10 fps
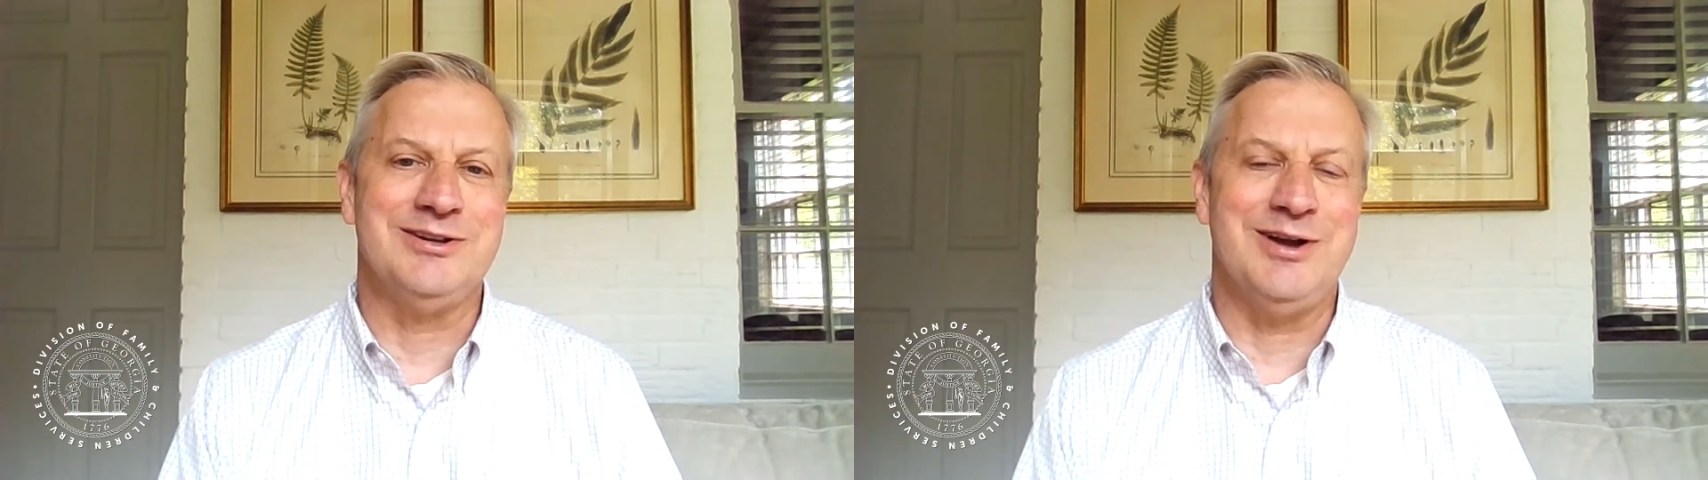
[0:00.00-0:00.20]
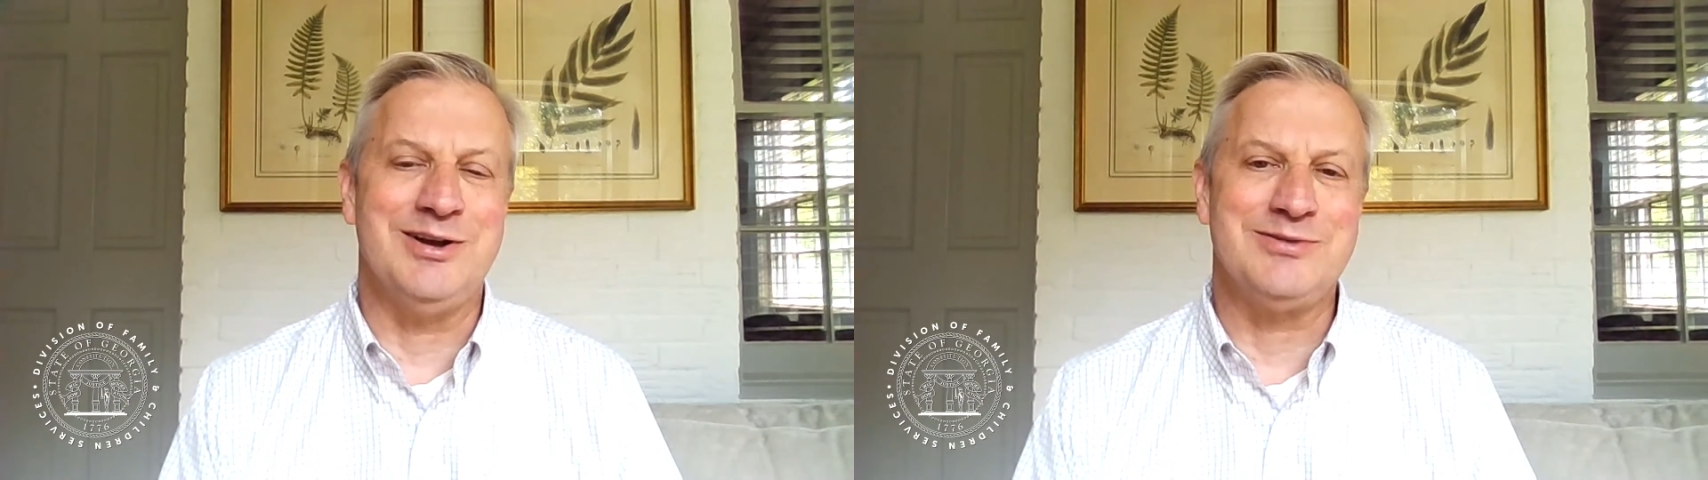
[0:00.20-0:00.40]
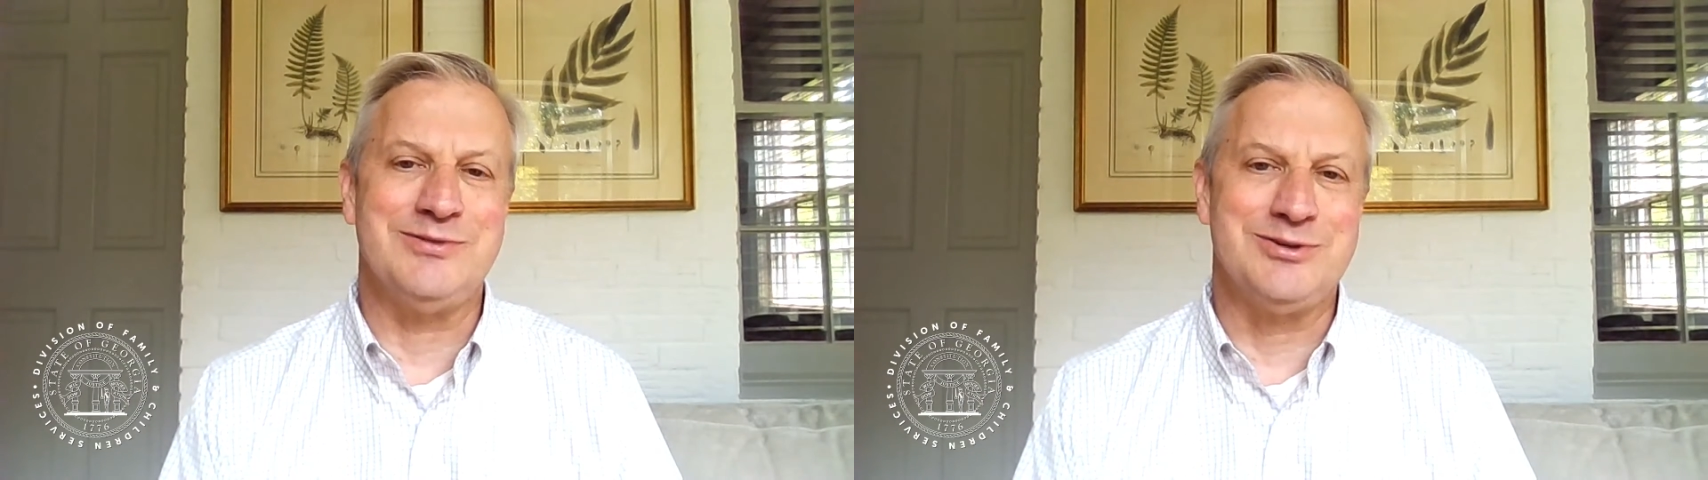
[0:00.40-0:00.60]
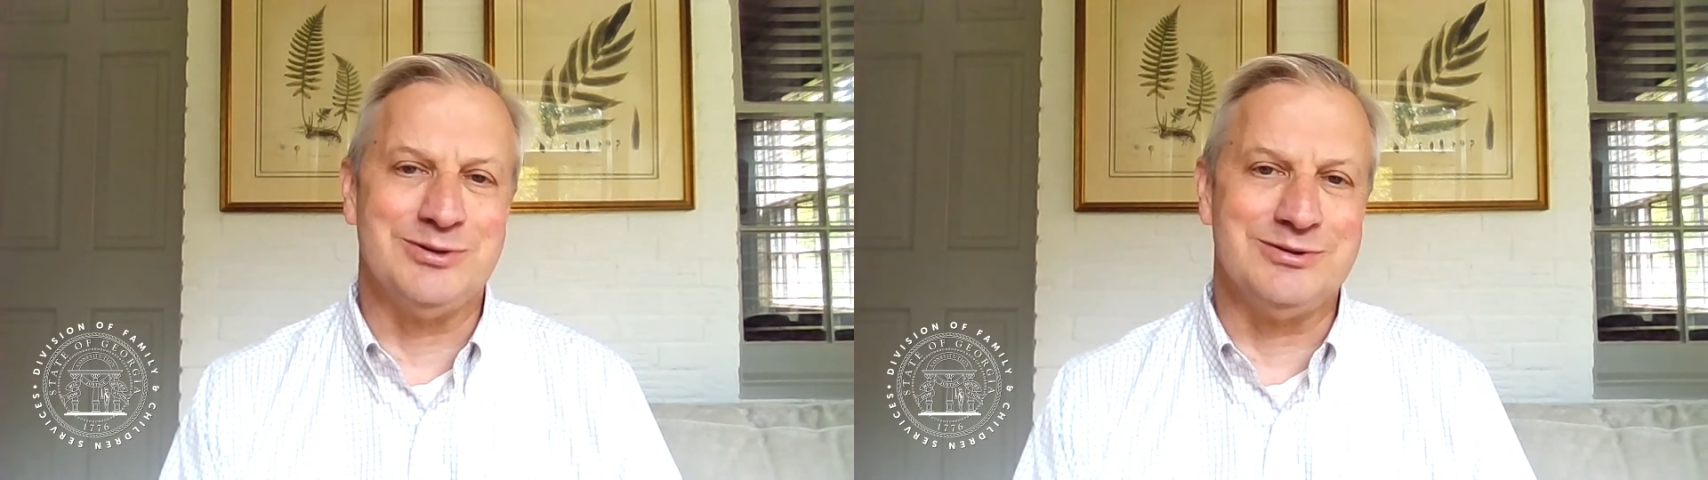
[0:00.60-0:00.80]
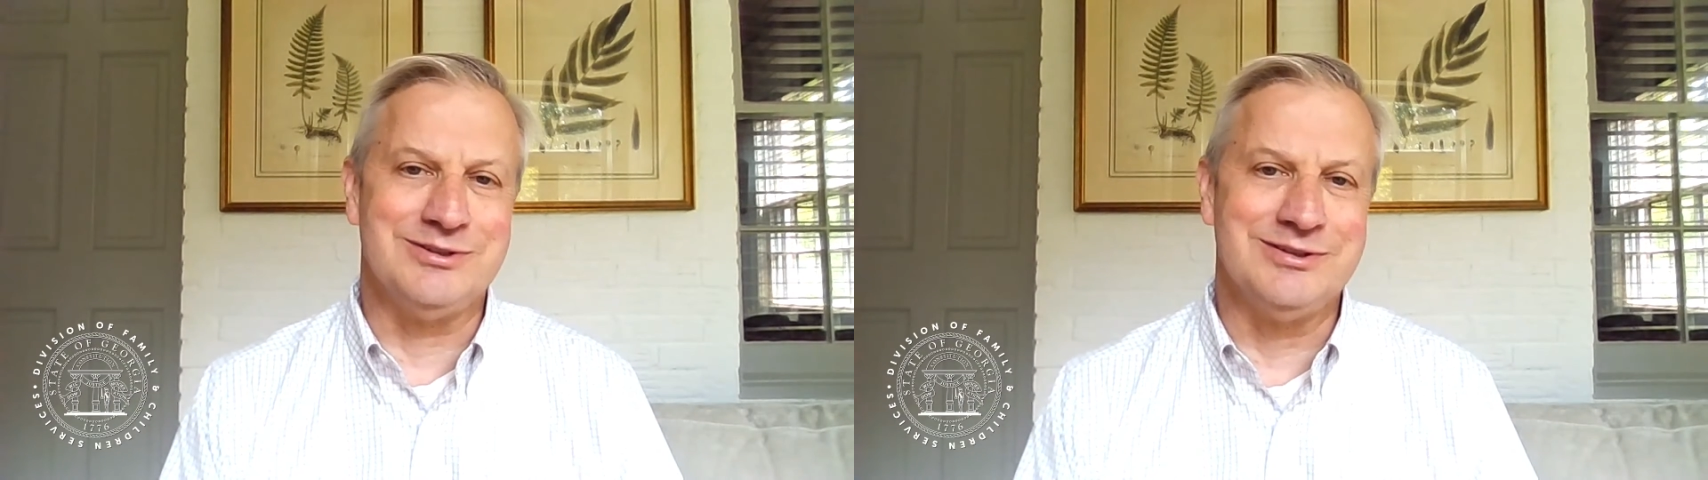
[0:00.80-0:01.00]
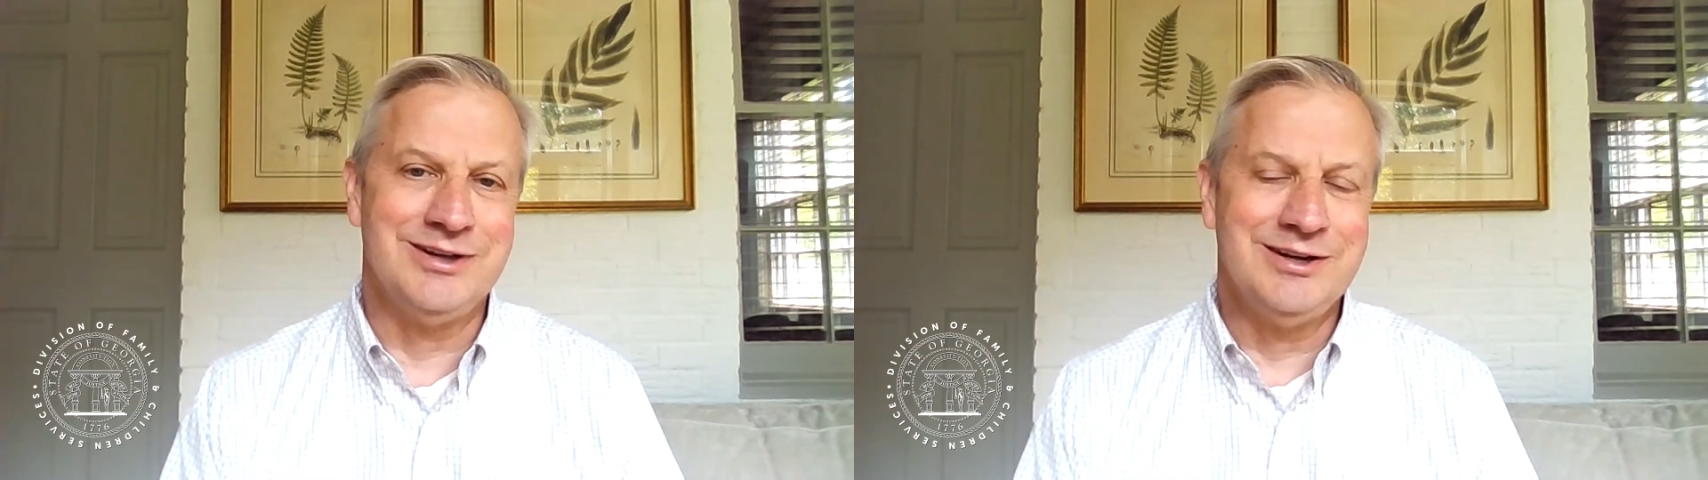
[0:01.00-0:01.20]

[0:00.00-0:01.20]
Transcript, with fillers: Alliance for Children,